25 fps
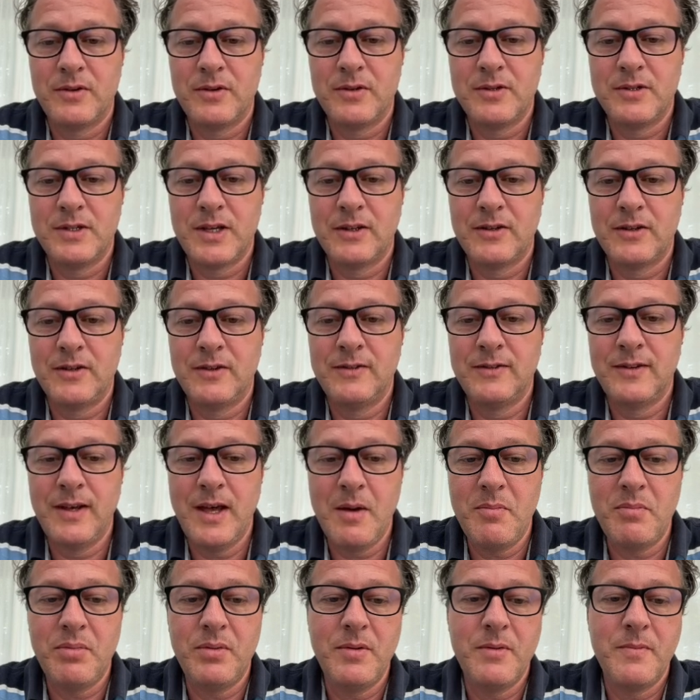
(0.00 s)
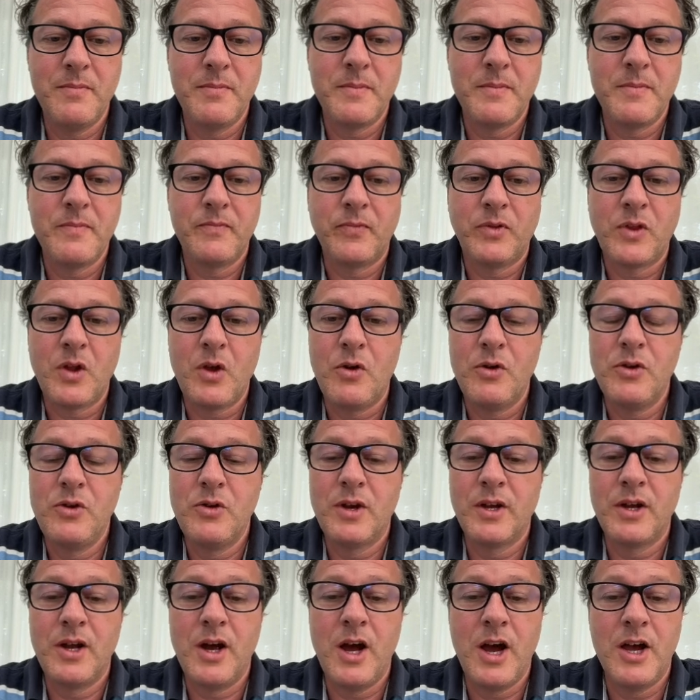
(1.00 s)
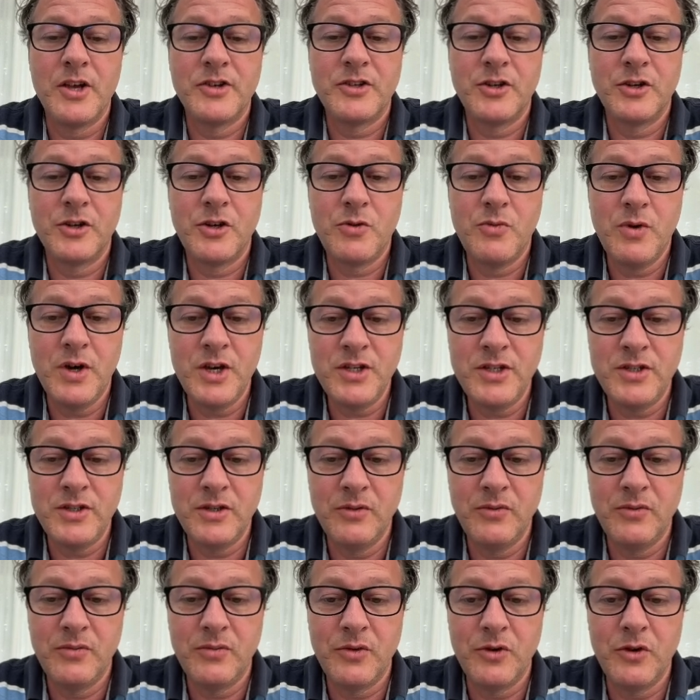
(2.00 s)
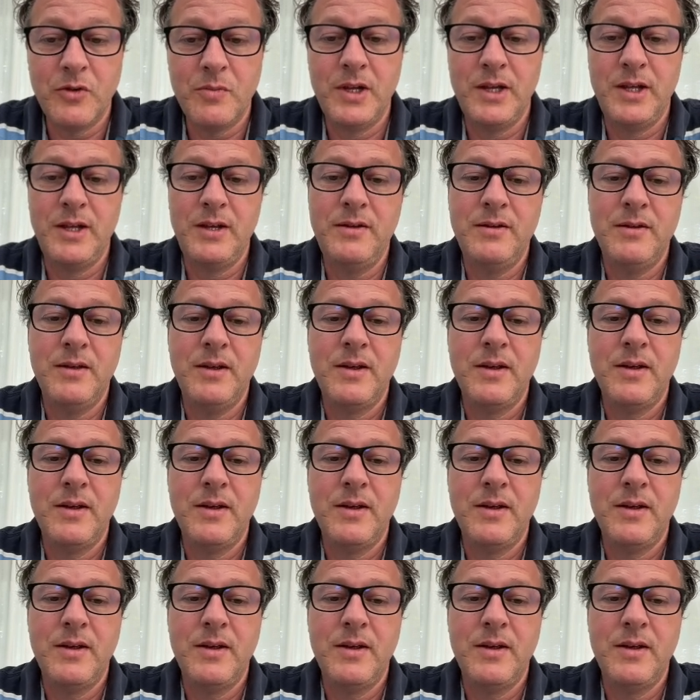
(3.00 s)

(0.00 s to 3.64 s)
set a tab. You can ask a question verbally.